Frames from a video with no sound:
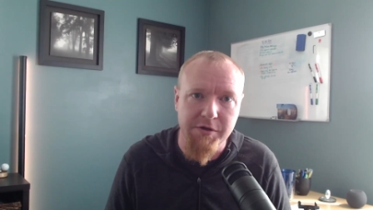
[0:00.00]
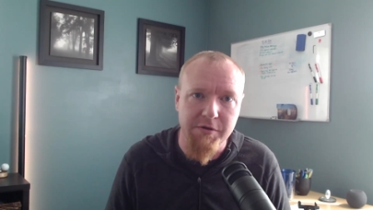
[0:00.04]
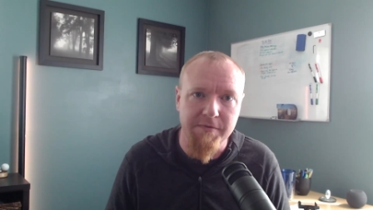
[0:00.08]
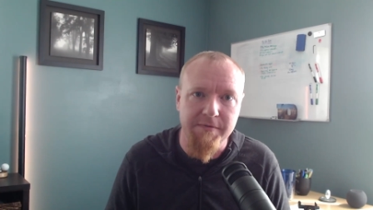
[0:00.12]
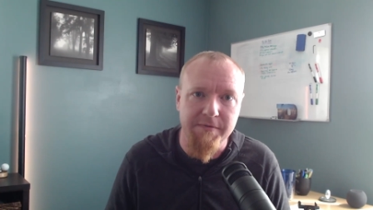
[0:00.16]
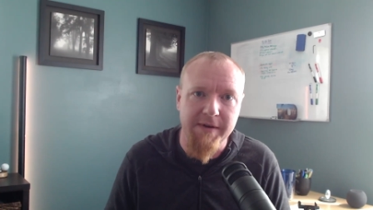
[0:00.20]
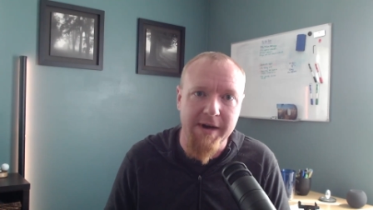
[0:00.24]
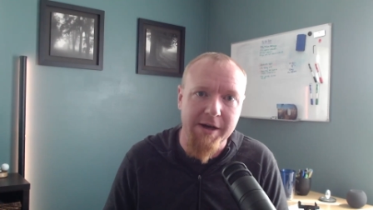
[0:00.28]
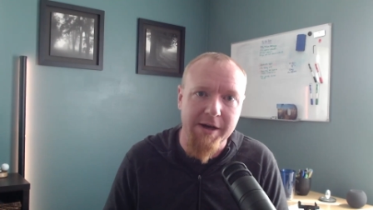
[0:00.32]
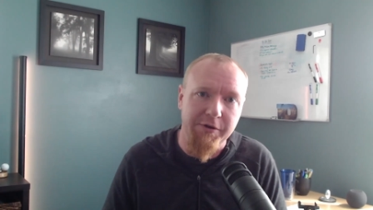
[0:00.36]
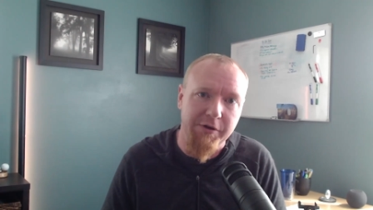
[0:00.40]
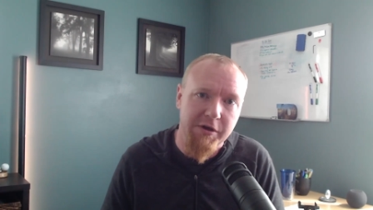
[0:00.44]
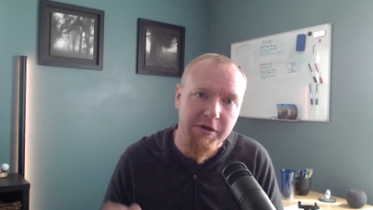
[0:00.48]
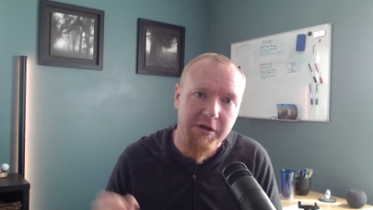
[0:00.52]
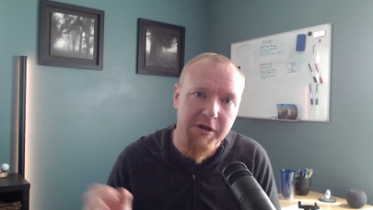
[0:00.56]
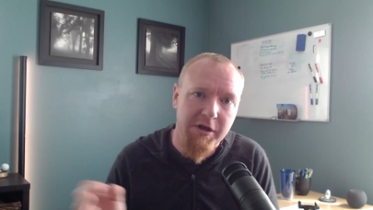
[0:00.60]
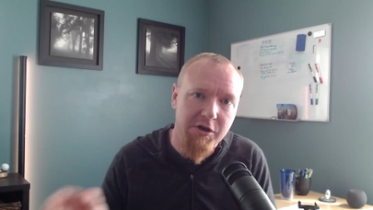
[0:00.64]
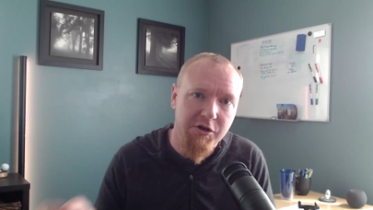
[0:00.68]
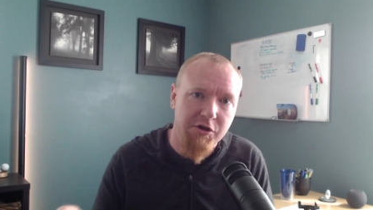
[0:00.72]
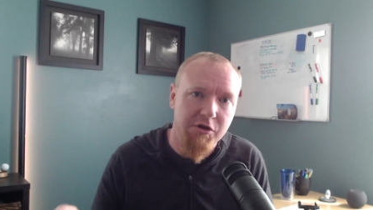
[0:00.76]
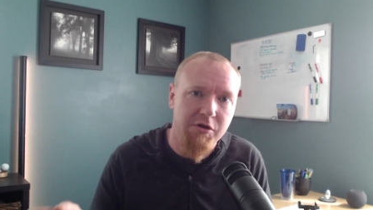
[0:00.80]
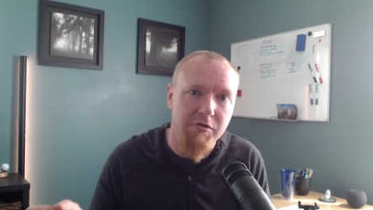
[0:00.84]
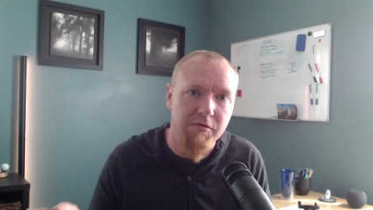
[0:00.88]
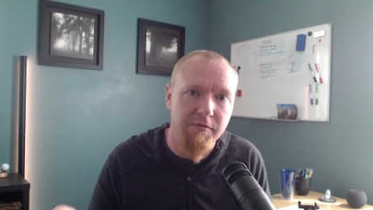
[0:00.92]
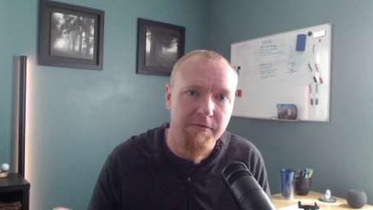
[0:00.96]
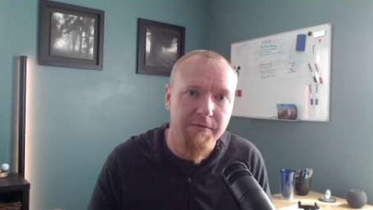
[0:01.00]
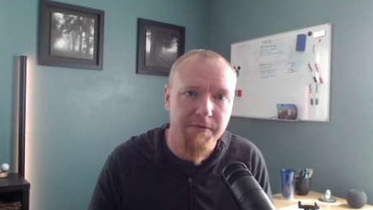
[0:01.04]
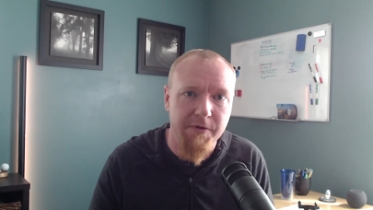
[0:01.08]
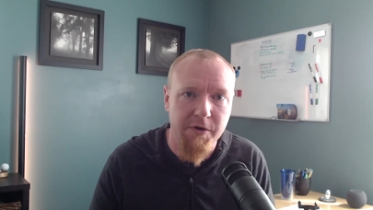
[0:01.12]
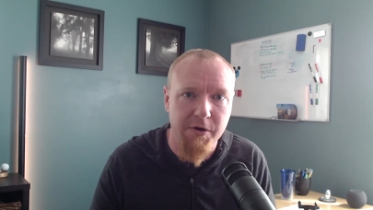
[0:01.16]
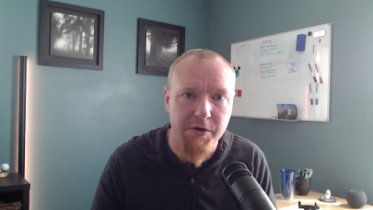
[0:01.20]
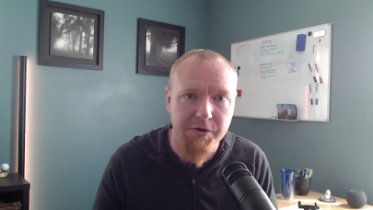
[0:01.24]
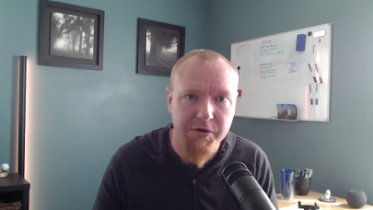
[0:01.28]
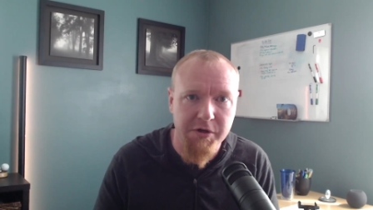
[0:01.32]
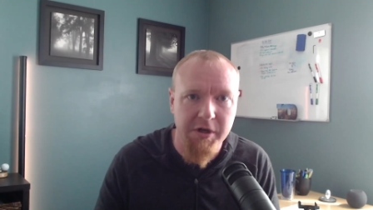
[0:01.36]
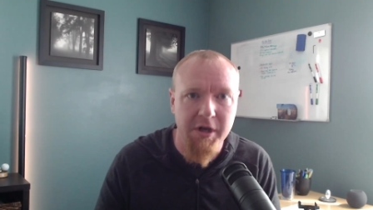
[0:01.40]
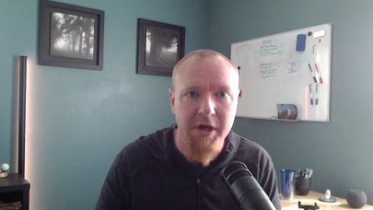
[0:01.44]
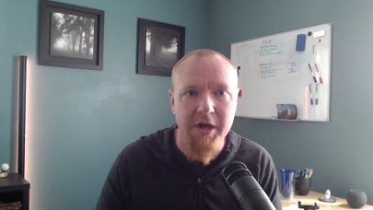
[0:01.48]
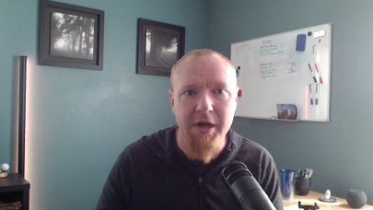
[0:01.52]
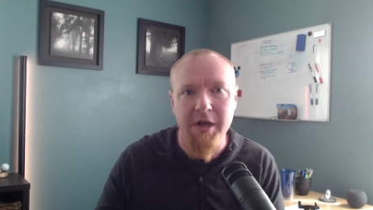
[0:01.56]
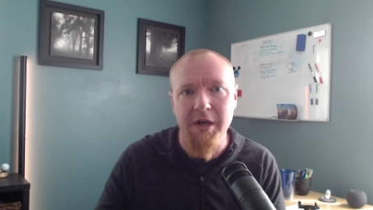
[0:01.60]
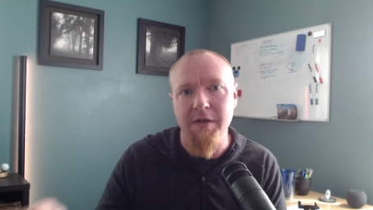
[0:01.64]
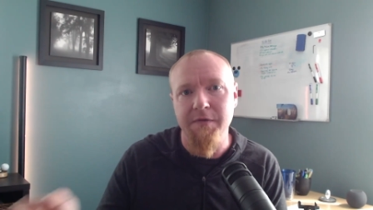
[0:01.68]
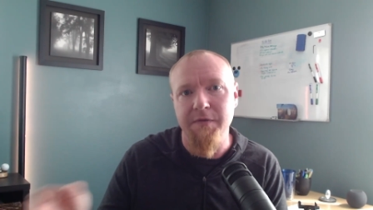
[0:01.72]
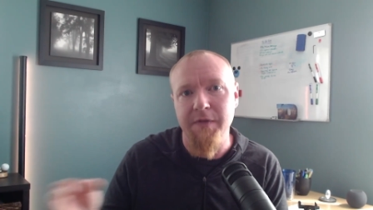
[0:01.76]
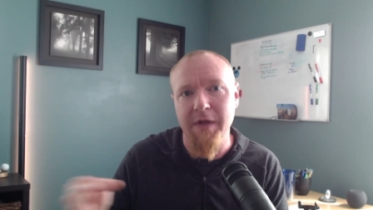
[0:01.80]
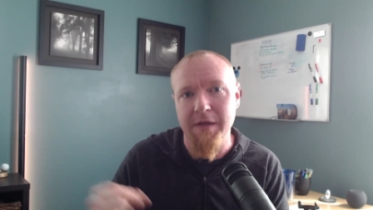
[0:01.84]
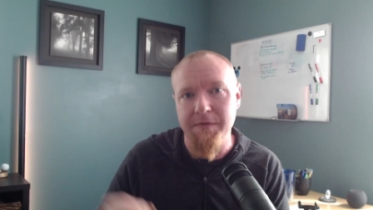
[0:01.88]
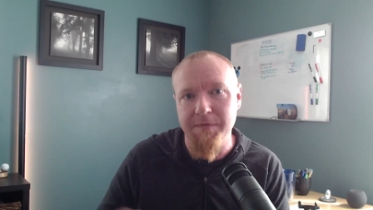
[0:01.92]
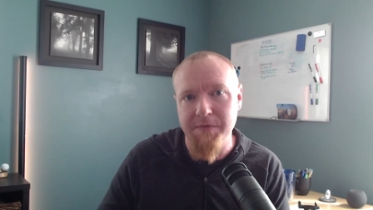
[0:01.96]
you file an issue first
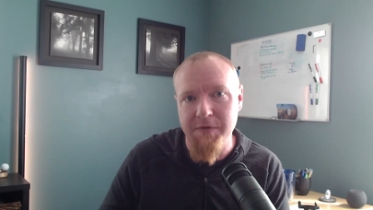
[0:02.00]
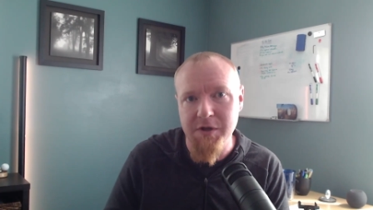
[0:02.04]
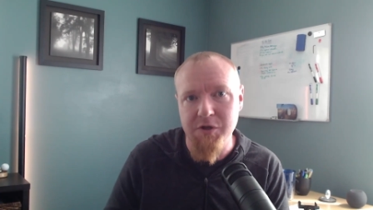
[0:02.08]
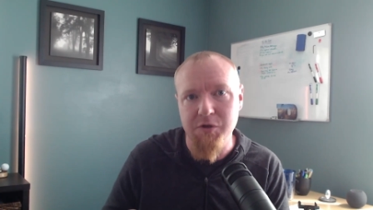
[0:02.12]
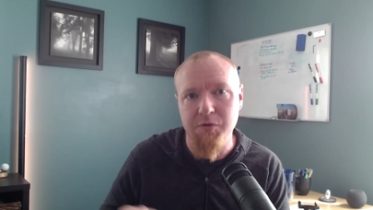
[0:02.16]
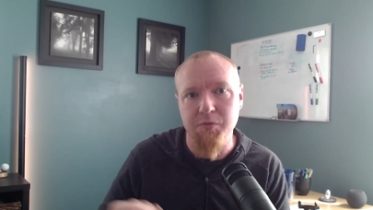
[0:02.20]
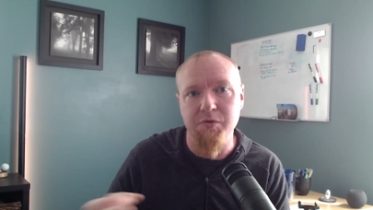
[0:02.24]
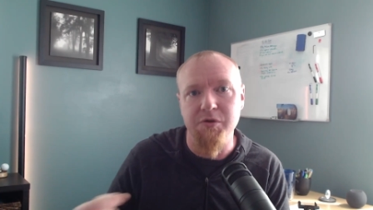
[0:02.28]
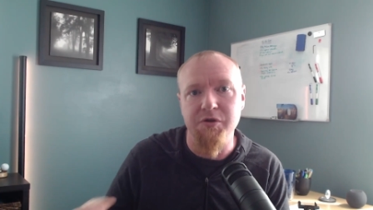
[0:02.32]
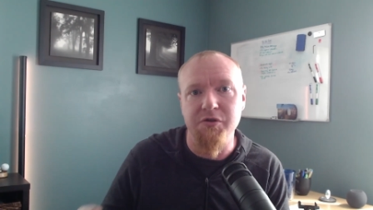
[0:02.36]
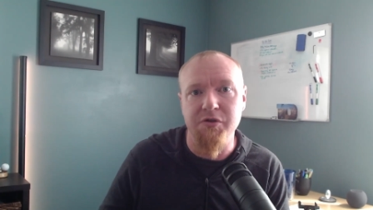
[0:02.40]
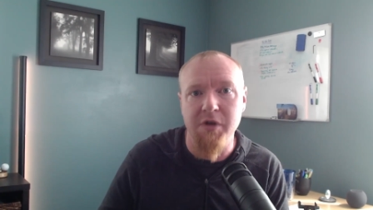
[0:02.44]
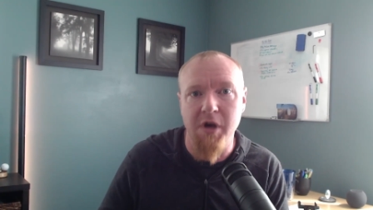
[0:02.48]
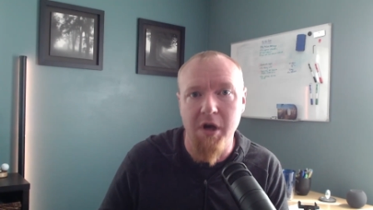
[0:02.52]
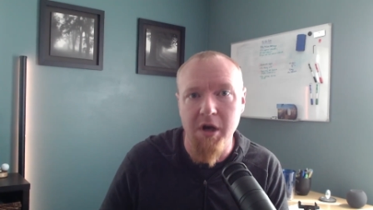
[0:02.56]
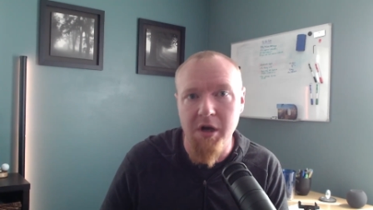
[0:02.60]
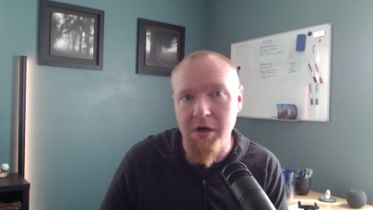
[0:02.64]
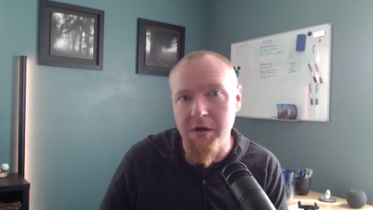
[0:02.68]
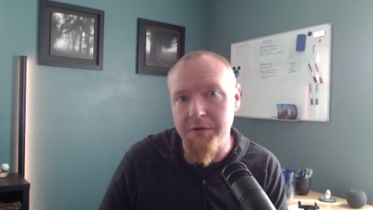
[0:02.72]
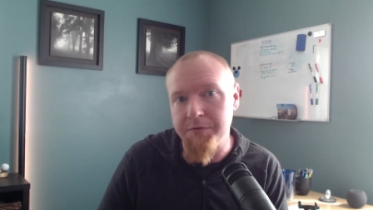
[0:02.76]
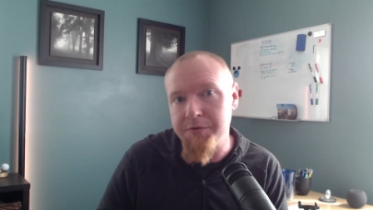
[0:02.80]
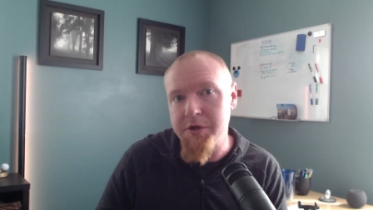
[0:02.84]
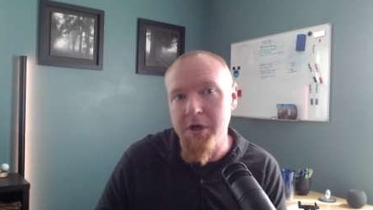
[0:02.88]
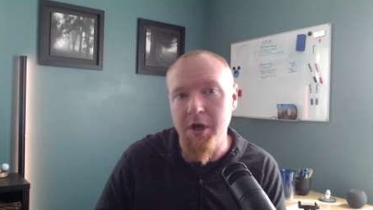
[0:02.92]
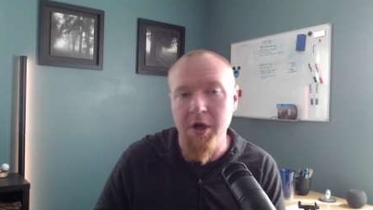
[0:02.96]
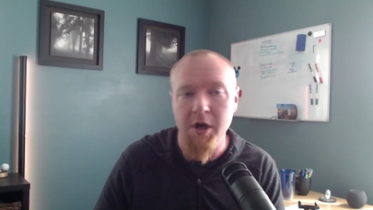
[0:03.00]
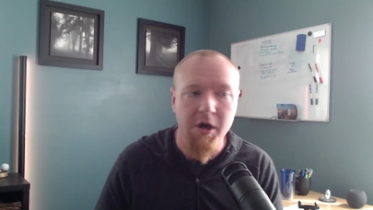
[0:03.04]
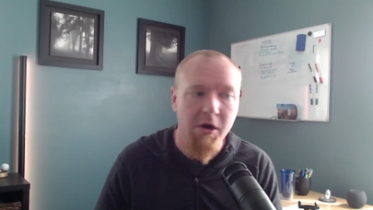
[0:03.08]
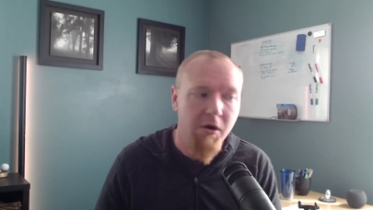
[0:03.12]
that this resolves,